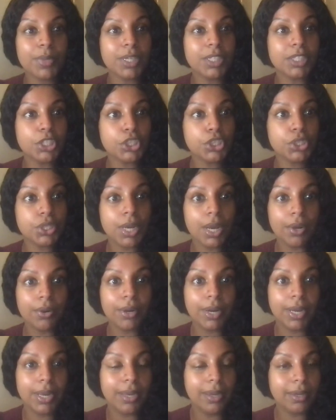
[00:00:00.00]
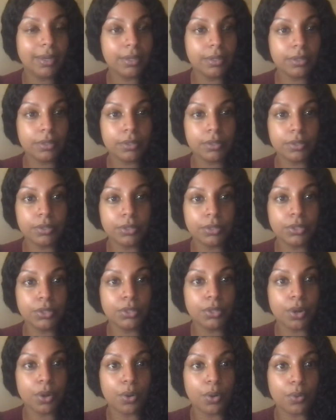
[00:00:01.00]
sharing,
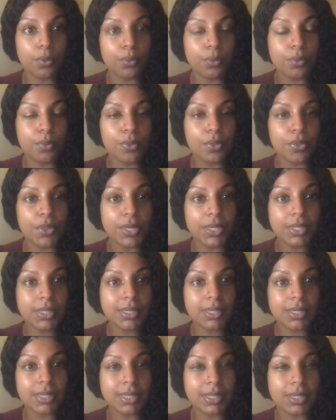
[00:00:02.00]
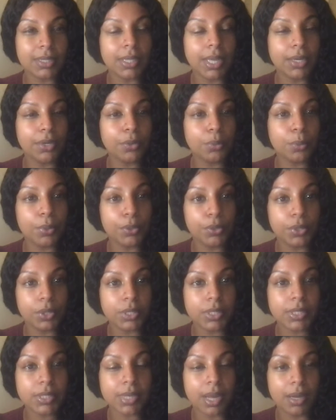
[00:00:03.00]
this letter with
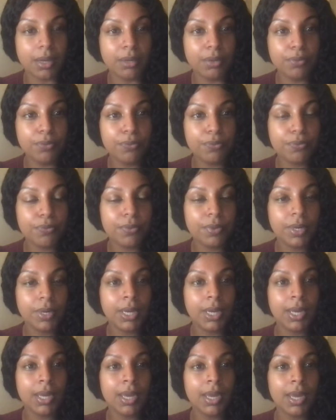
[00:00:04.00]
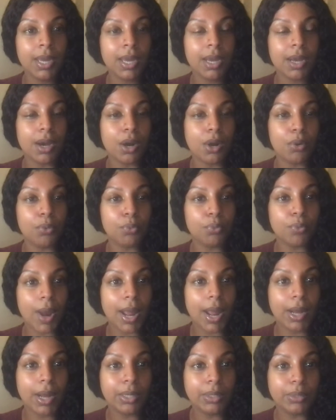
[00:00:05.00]
yourself
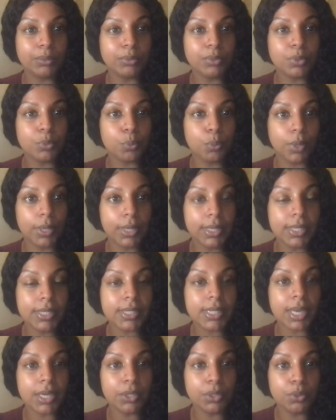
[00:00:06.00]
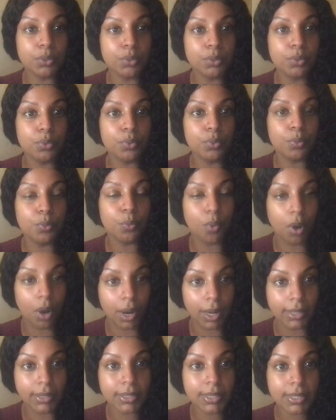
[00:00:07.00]
around what it is that you
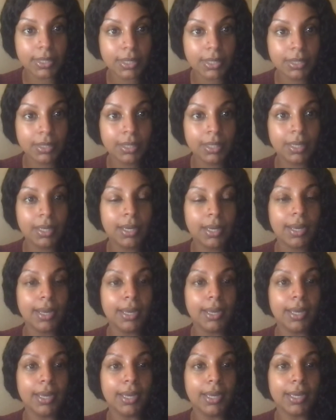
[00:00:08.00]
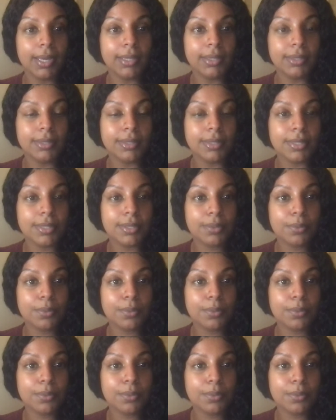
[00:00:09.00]
want and